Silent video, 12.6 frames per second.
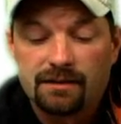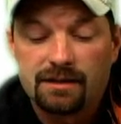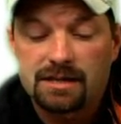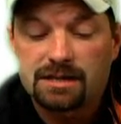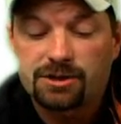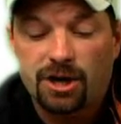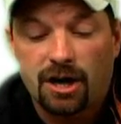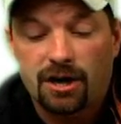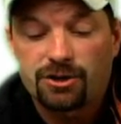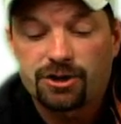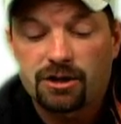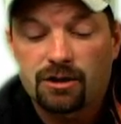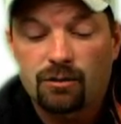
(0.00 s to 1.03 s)
This
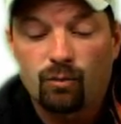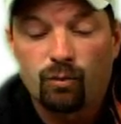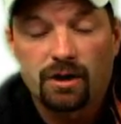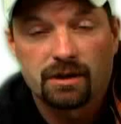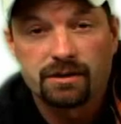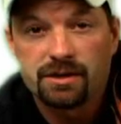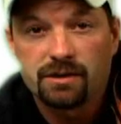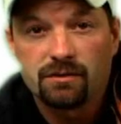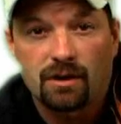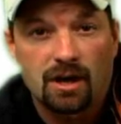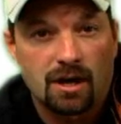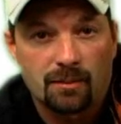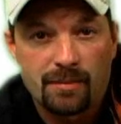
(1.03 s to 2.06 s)
charger will do
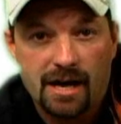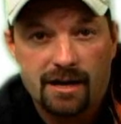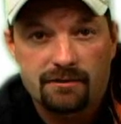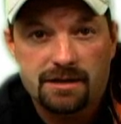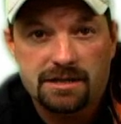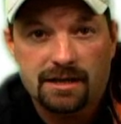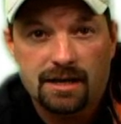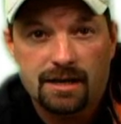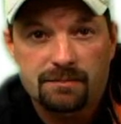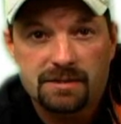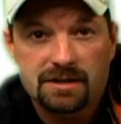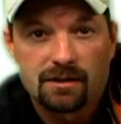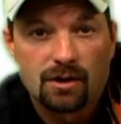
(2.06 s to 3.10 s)
all battery
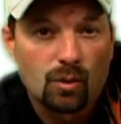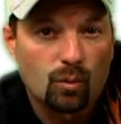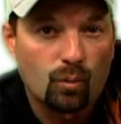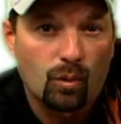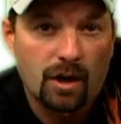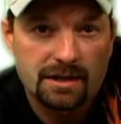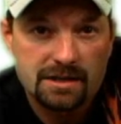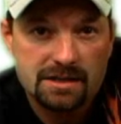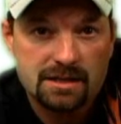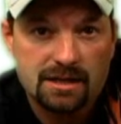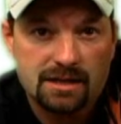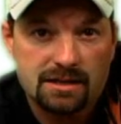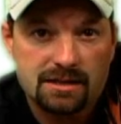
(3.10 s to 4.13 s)
types, 1 to
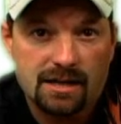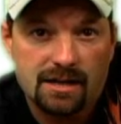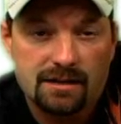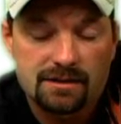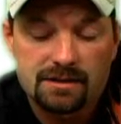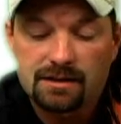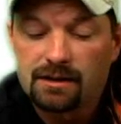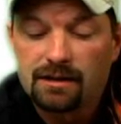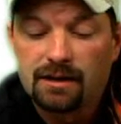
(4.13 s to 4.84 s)
6 cells,